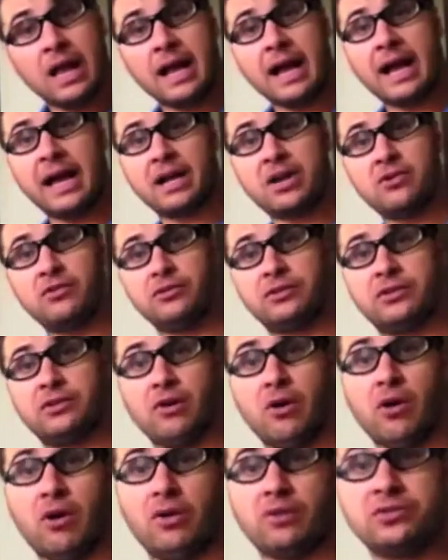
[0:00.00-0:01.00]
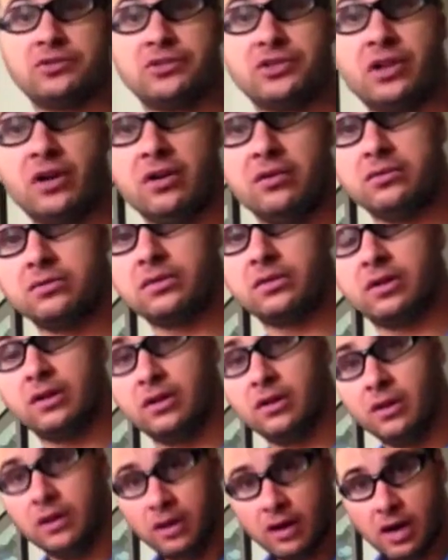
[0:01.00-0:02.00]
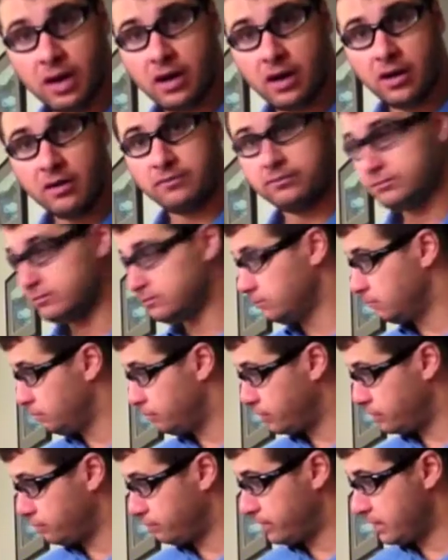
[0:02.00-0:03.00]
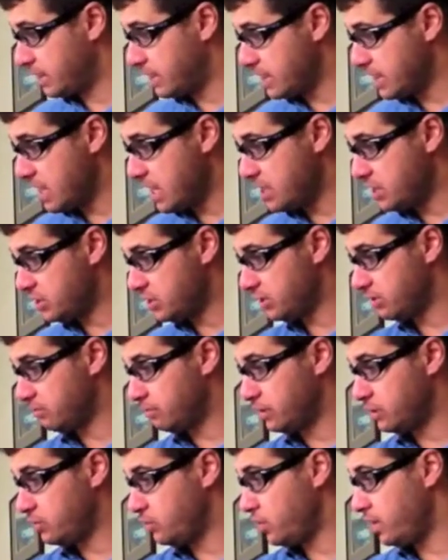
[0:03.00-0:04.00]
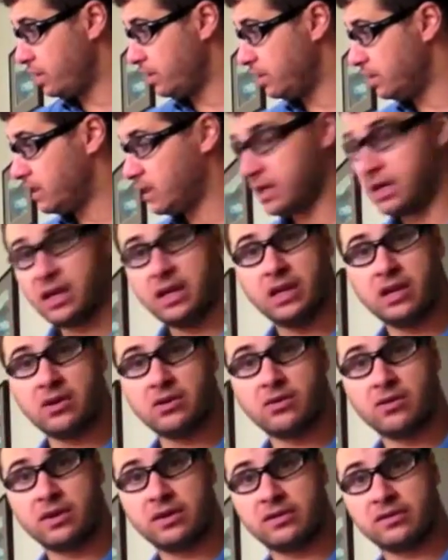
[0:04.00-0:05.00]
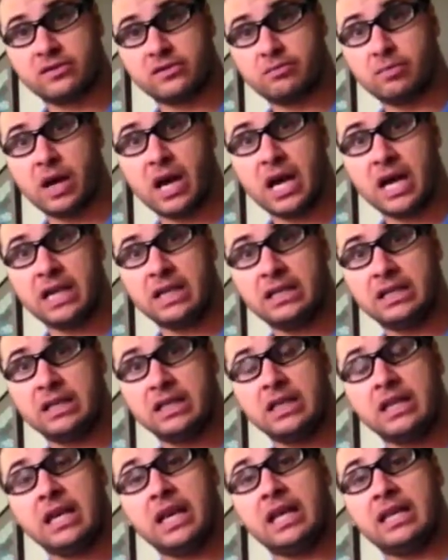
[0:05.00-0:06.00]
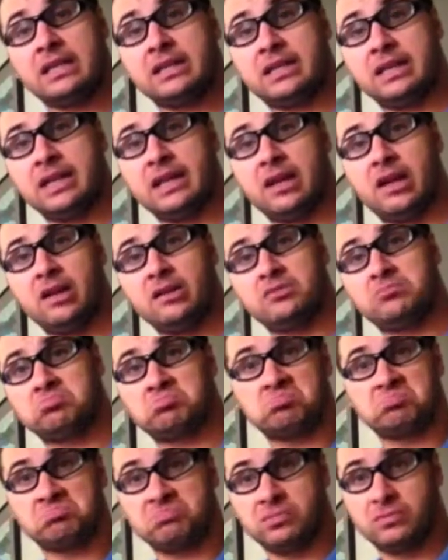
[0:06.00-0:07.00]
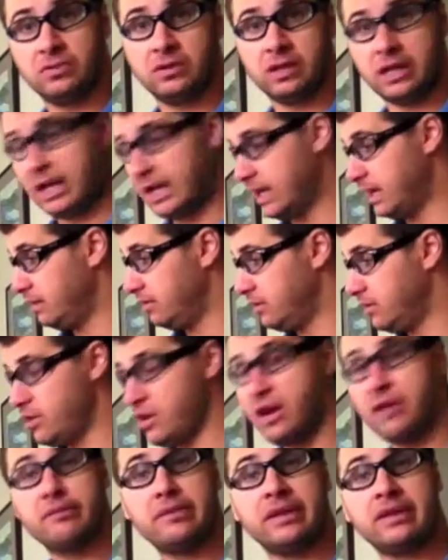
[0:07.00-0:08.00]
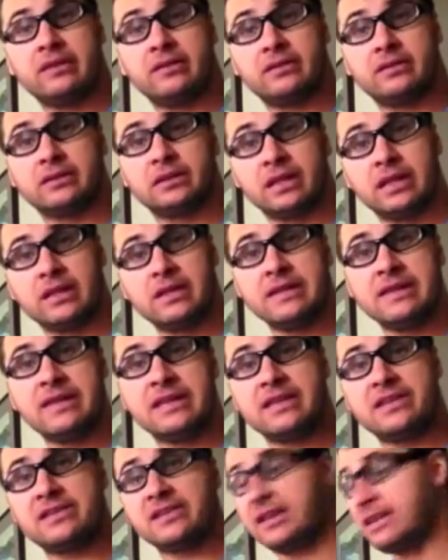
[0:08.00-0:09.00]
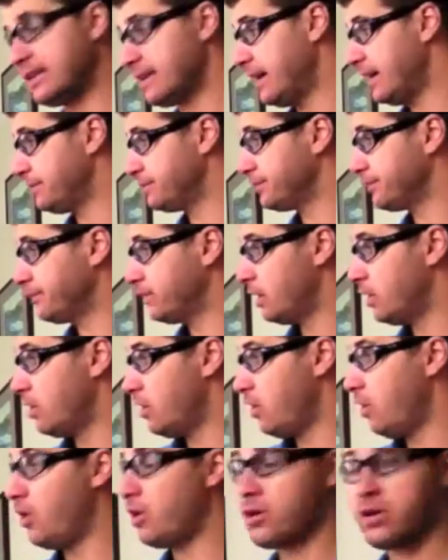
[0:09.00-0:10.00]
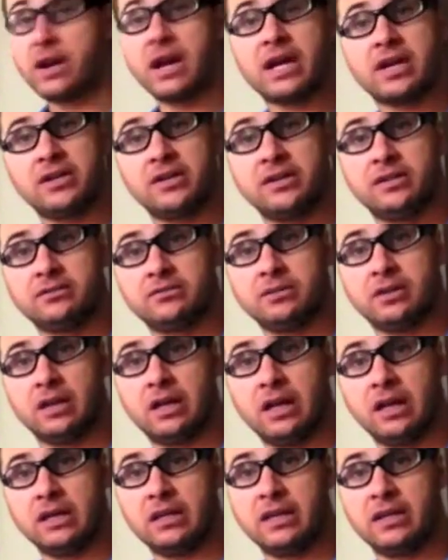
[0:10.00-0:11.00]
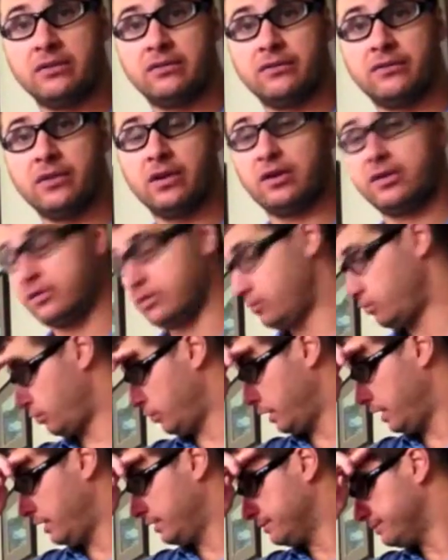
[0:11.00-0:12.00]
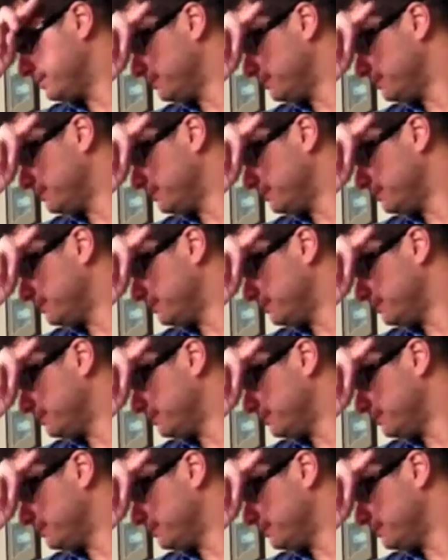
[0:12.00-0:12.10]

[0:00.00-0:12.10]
I could also put medication between here and the spine until I numb it and things like that. Or I could give on the brain.